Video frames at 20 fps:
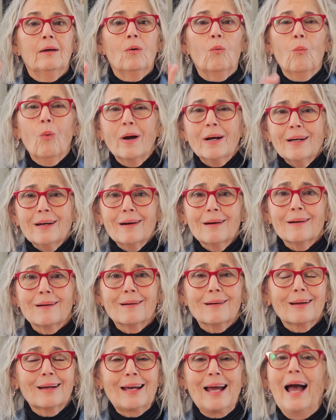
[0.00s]
What
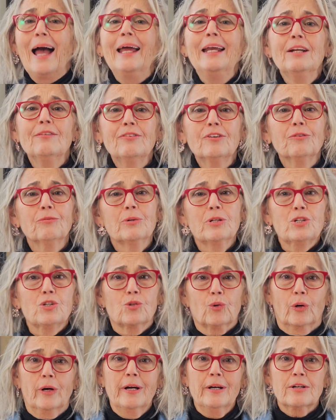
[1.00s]
kind of a
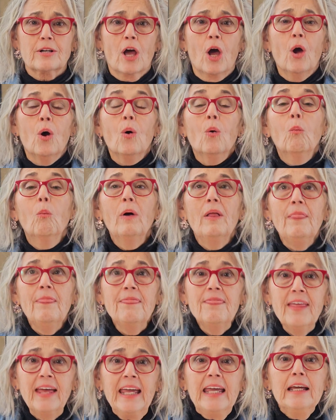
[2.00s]
resort when
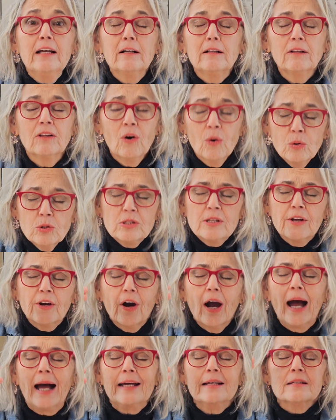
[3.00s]
they close their
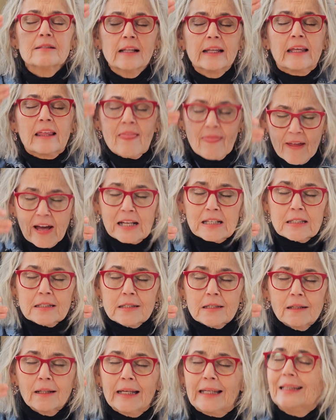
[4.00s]
eyes like this?
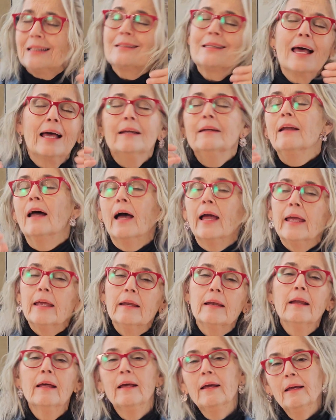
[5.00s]
Like it's at night
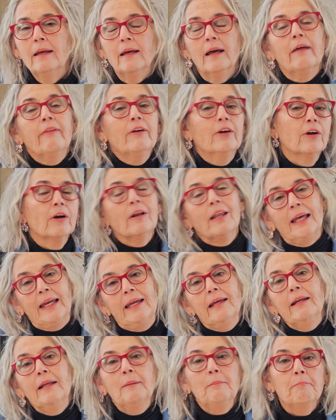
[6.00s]
and they're
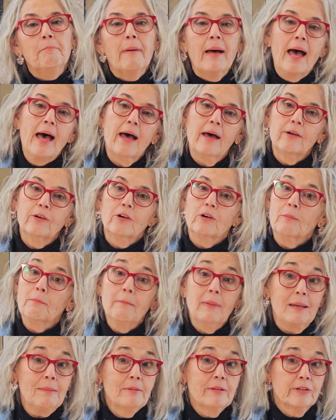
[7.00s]
laying in bed, or
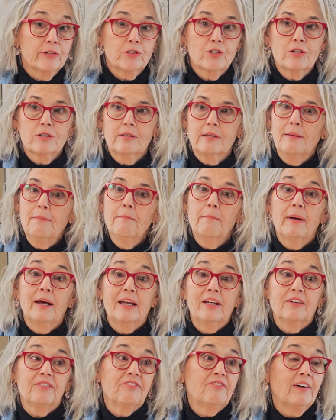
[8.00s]
maybe they're just sitting
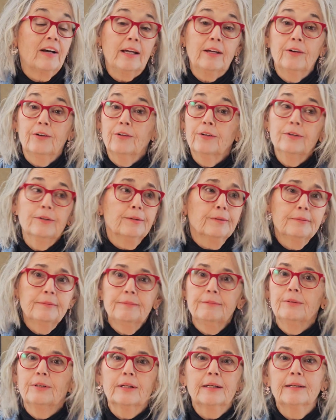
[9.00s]
by a fire
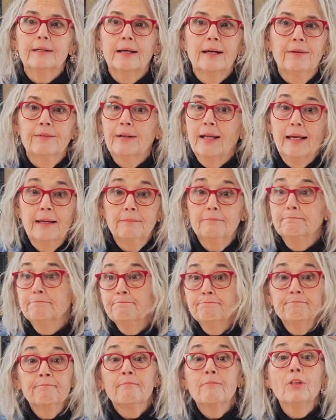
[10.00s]
looking out at
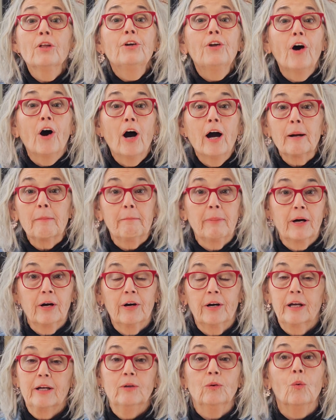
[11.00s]
the dog
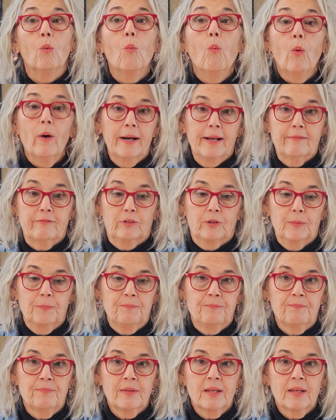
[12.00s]
barking, whatever.